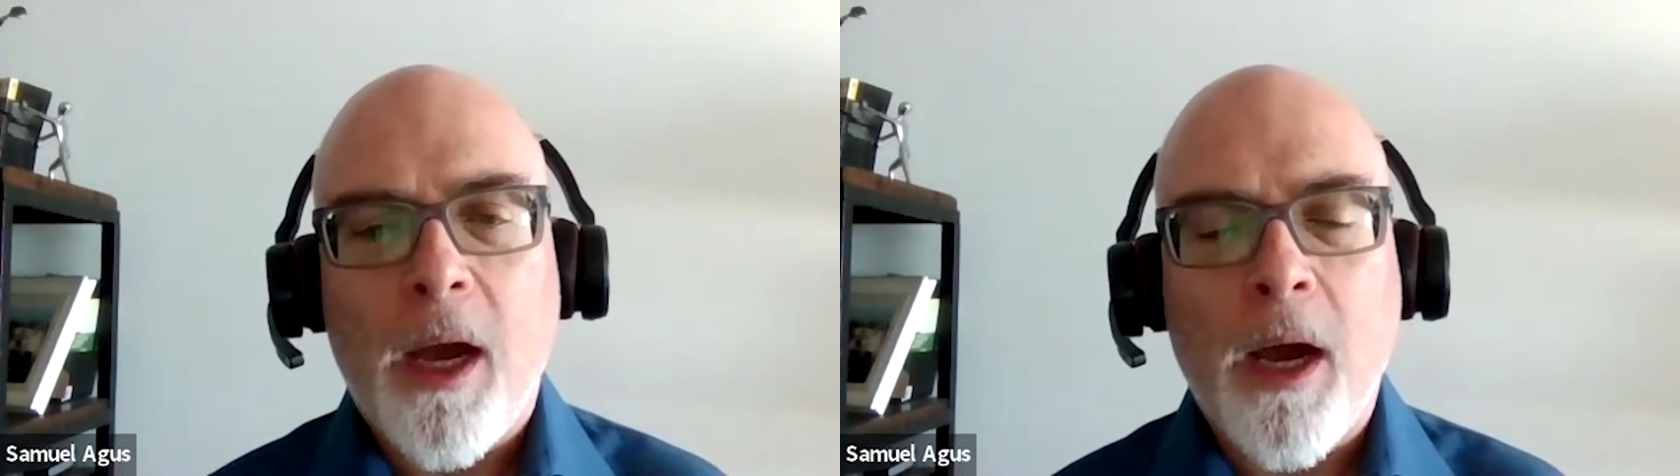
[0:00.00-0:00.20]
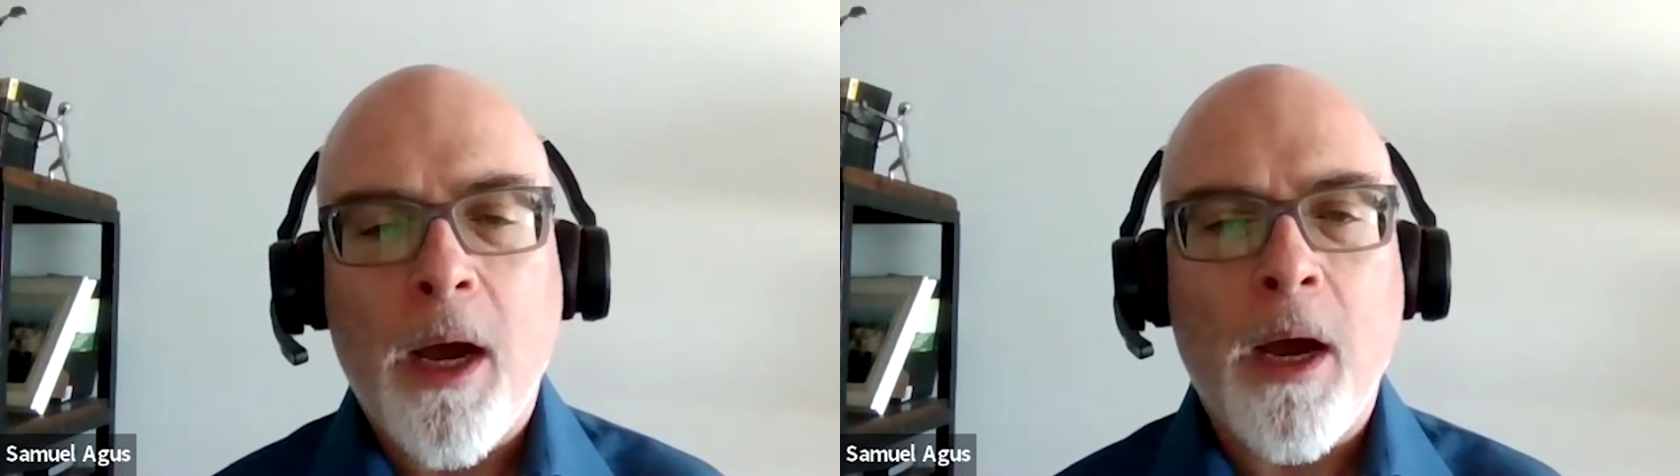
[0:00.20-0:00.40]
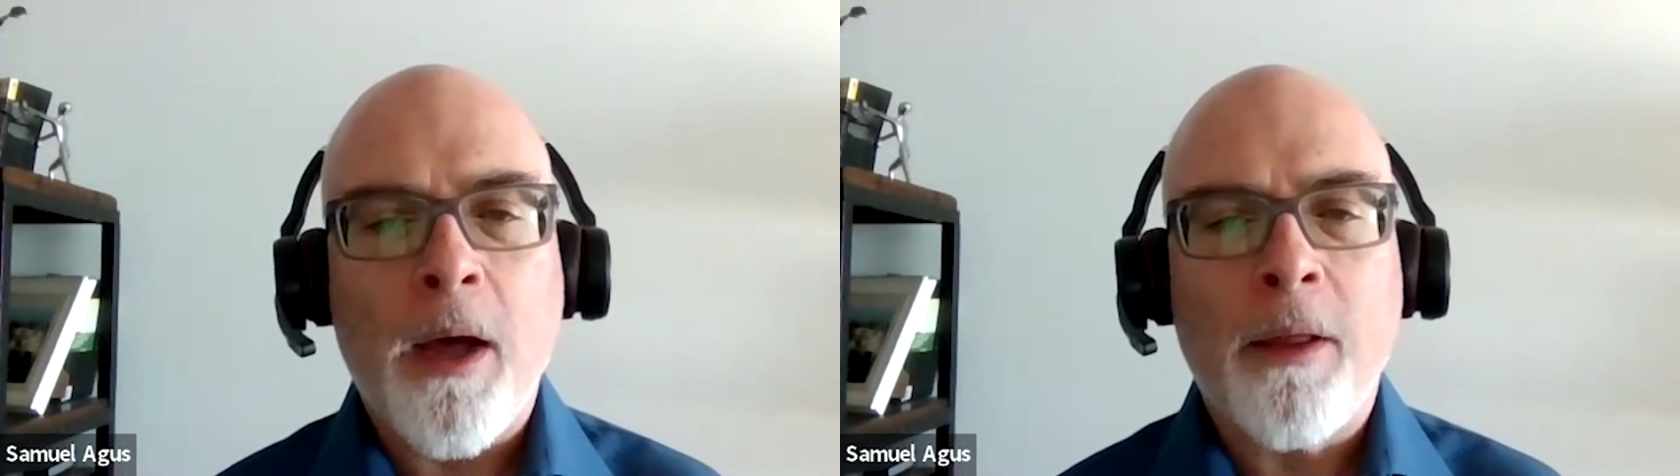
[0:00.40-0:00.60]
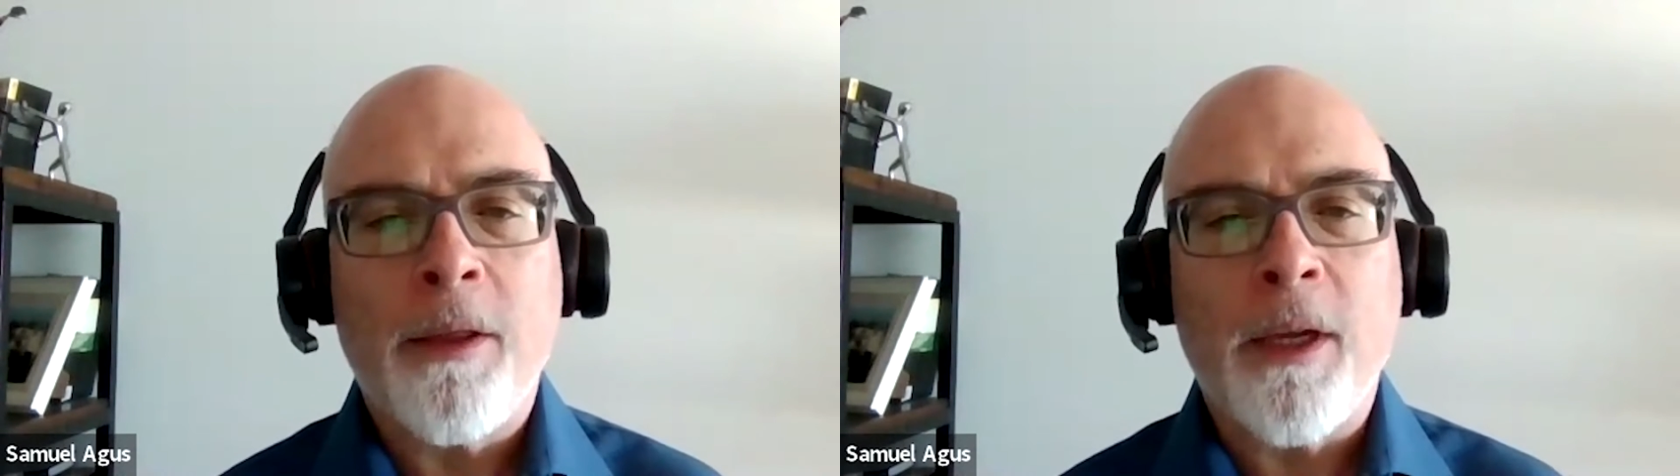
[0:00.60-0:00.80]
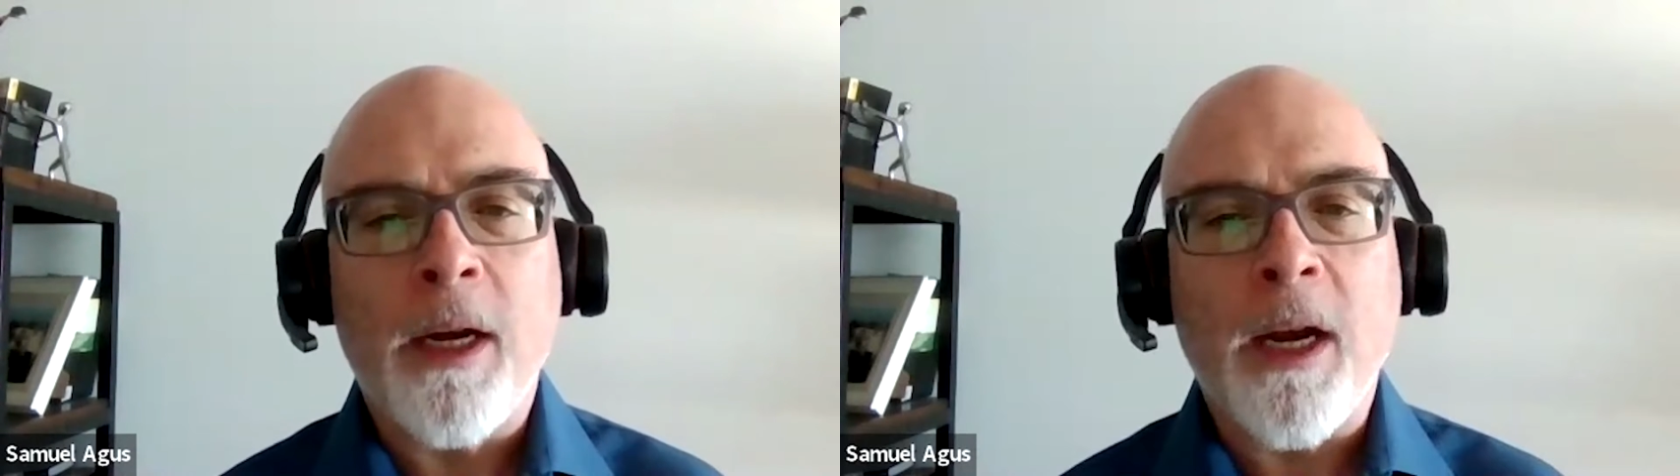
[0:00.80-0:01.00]

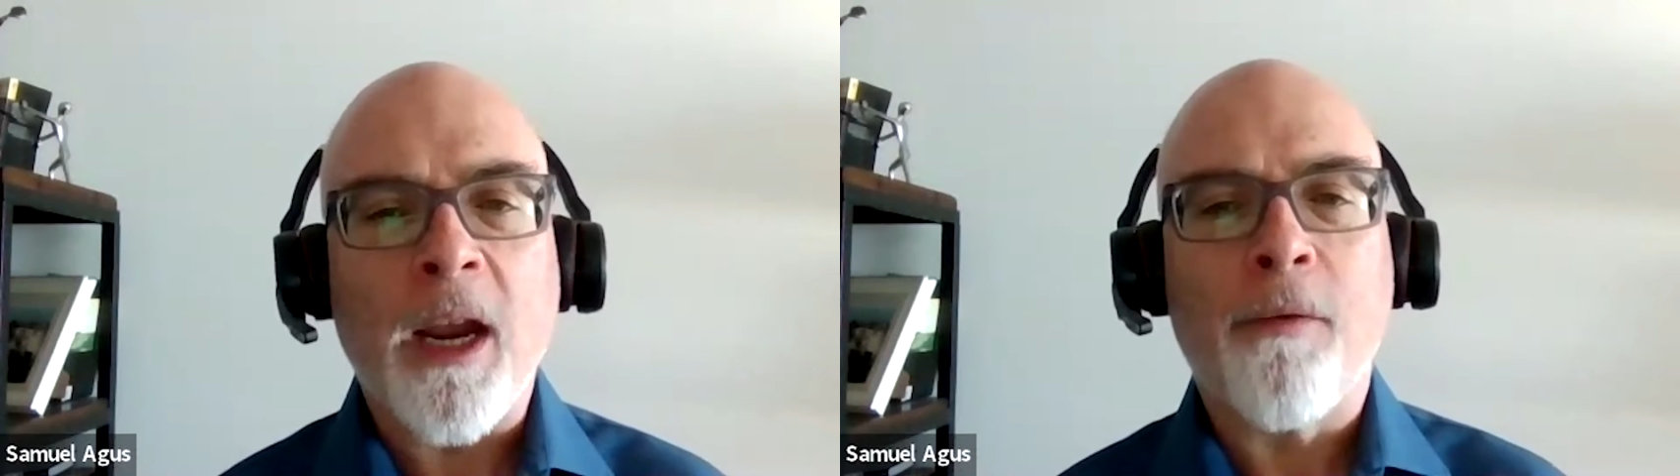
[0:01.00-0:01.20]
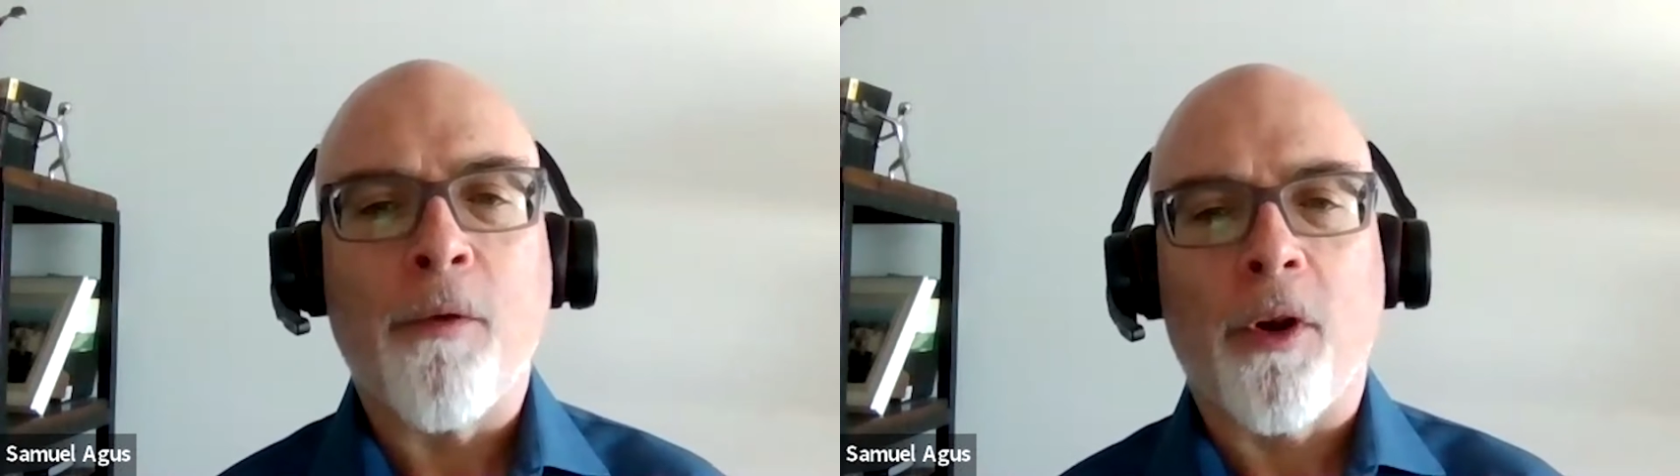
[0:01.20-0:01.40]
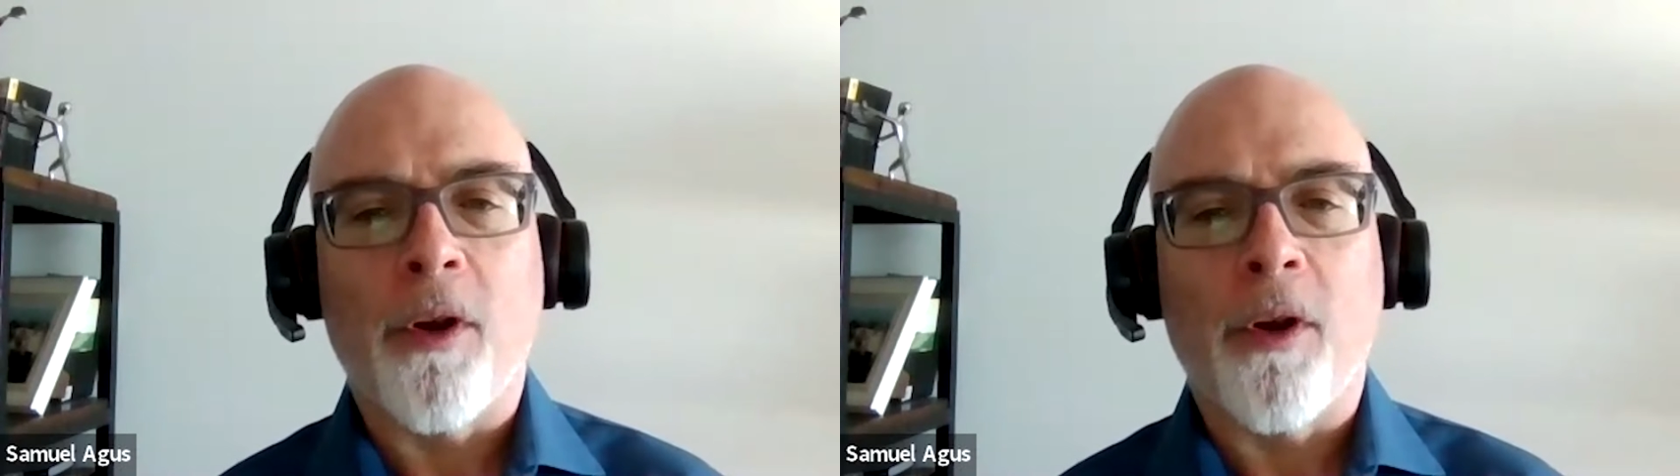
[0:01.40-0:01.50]
The need for